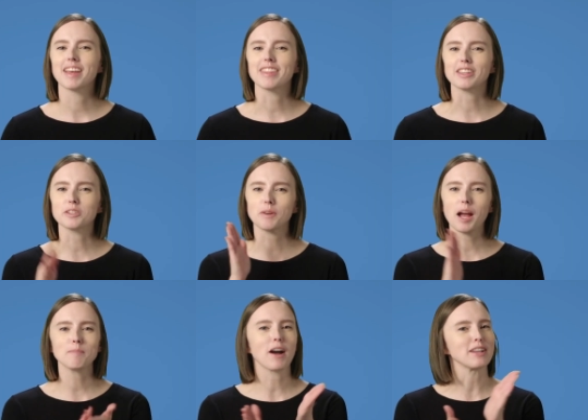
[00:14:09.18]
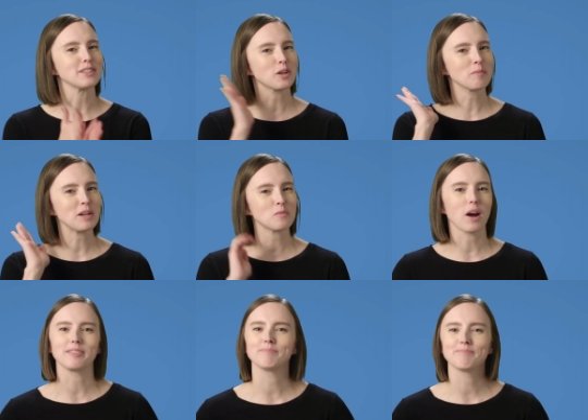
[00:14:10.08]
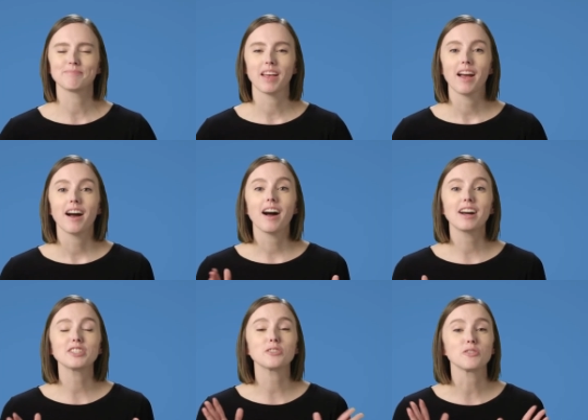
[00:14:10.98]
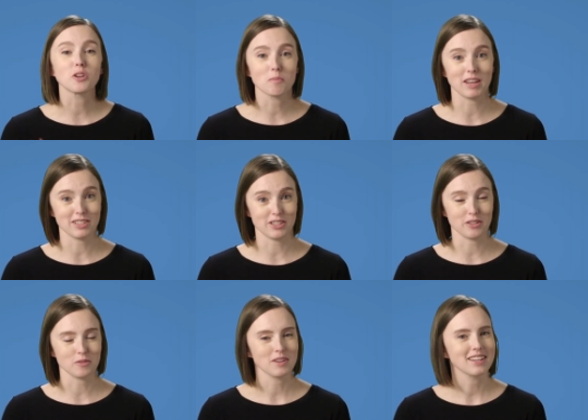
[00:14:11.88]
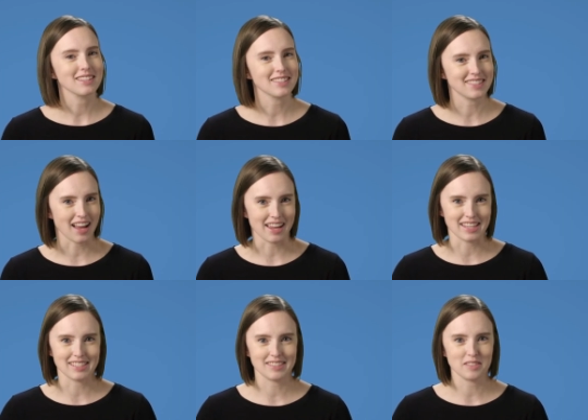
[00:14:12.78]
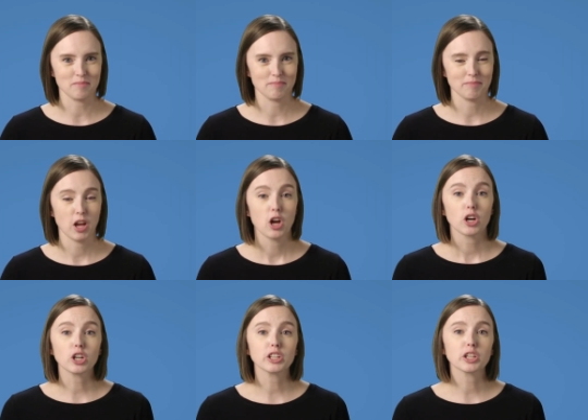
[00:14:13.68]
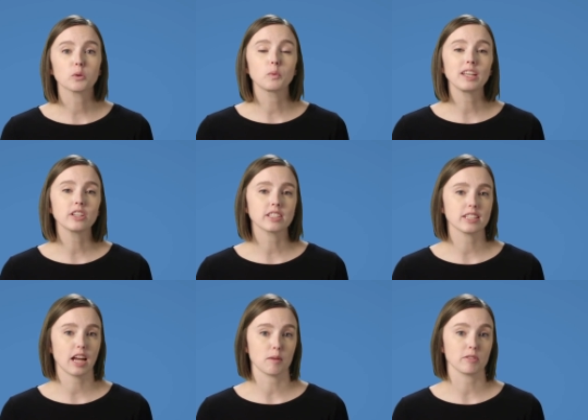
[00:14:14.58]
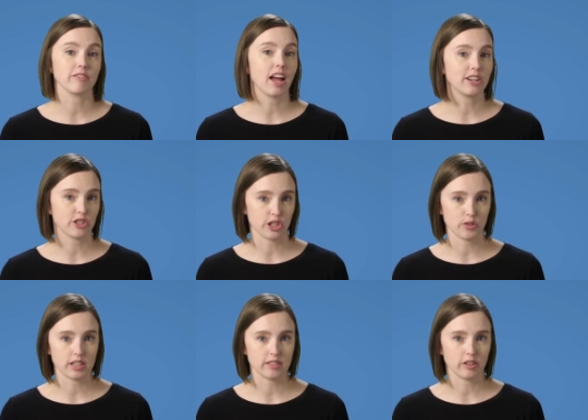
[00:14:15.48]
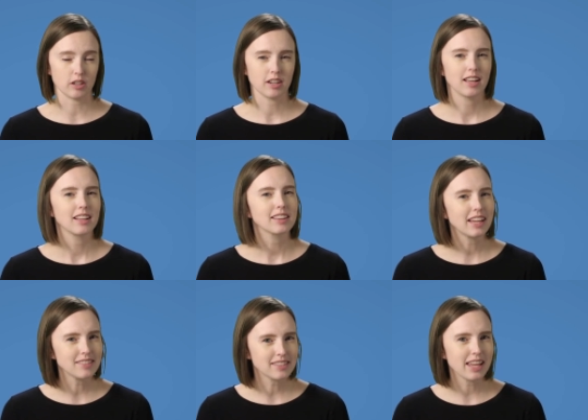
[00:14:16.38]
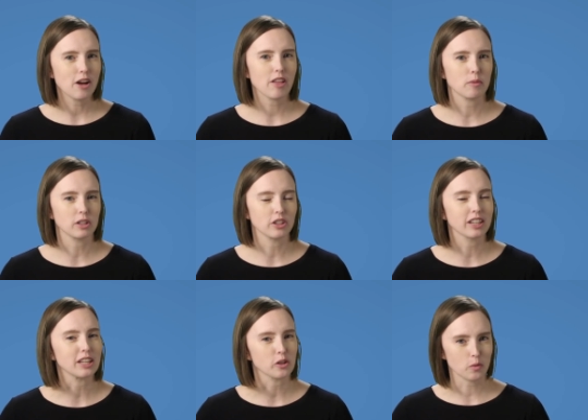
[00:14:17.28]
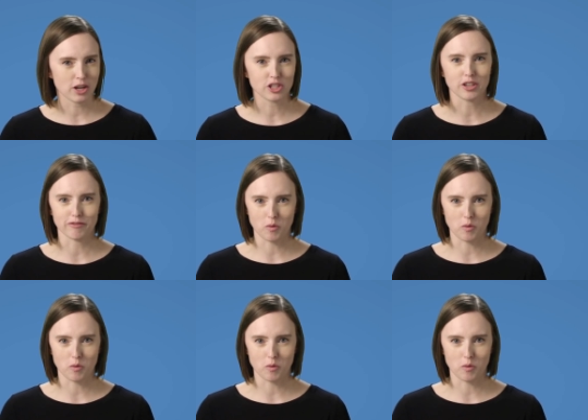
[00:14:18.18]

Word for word: That's a wrap on domain one. On to domain two, science. Earlier, we looked at types of energy transfer. Let's see how that would look in question